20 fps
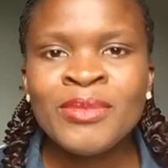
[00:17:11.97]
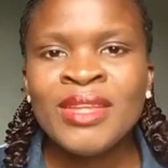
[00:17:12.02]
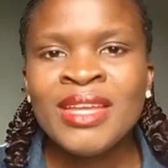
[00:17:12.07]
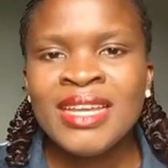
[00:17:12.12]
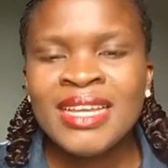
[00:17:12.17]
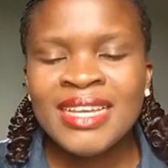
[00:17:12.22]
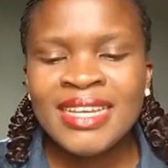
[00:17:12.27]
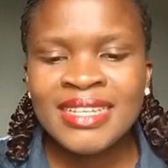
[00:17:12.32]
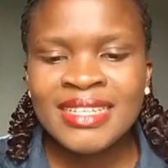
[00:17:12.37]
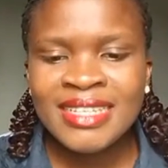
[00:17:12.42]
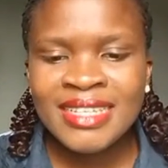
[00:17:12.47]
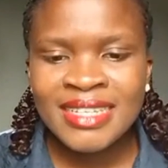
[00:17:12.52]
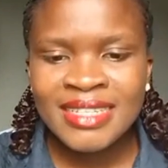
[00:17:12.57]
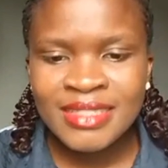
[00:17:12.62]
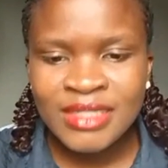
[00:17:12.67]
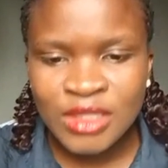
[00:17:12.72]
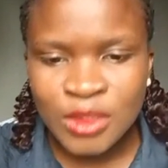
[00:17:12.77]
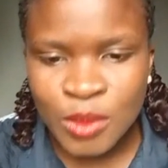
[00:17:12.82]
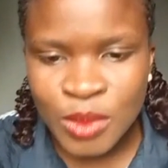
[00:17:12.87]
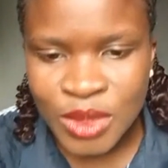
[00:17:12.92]
Again,
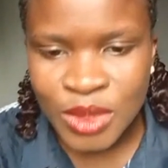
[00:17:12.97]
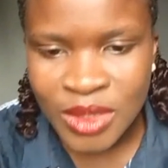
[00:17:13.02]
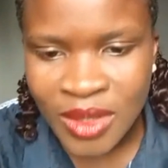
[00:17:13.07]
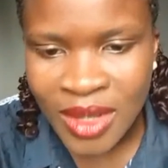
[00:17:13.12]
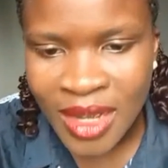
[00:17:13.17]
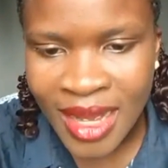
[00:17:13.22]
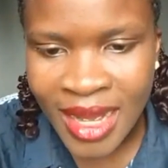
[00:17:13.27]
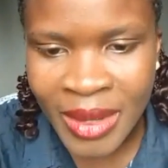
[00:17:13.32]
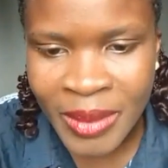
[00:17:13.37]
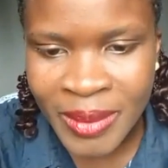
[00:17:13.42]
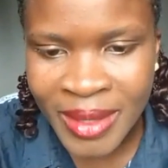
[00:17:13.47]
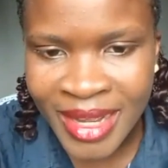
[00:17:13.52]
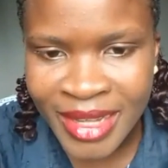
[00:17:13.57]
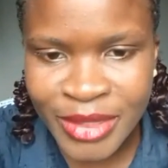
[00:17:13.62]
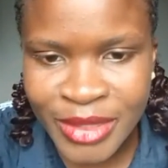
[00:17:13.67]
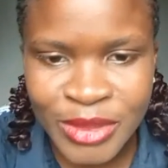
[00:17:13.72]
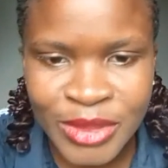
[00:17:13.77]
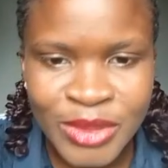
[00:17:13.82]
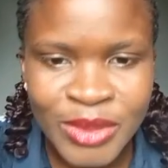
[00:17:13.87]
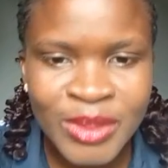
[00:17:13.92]
Chibuzo, how are you
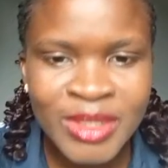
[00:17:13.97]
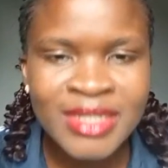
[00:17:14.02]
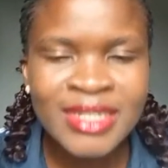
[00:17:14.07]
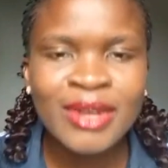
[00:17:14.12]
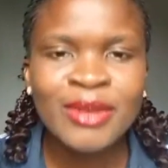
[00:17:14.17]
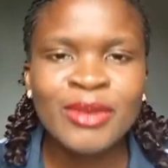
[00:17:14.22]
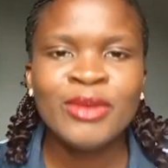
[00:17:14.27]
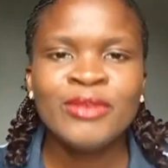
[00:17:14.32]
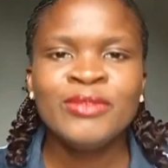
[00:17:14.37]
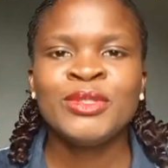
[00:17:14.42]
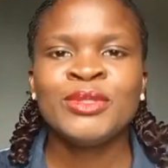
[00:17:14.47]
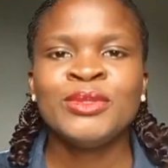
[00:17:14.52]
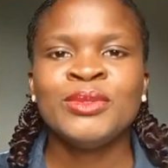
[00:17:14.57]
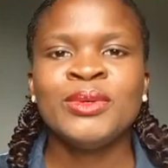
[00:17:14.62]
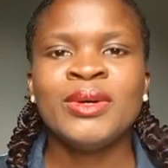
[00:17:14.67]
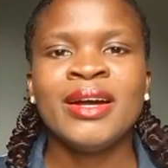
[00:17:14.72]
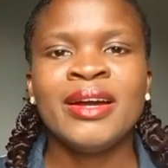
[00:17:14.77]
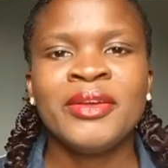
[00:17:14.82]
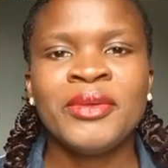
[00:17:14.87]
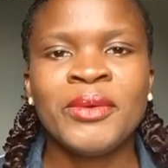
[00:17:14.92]
doing? I would love to know
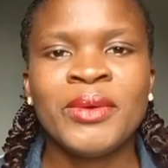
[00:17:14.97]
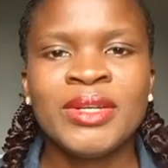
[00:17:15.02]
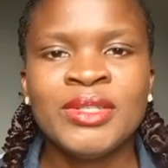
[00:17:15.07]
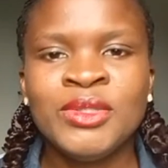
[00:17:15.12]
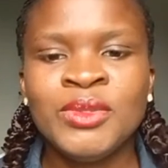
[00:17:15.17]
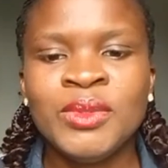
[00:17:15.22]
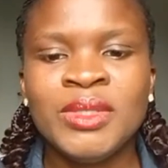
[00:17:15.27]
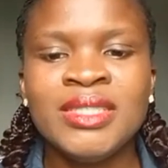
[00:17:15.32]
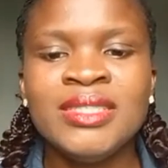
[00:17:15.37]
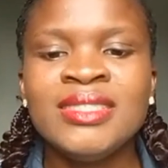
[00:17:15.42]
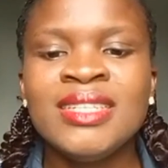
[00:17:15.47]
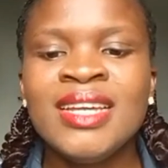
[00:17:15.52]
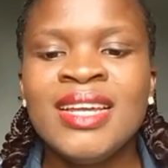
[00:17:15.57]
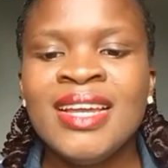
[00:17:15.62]
how you are doing.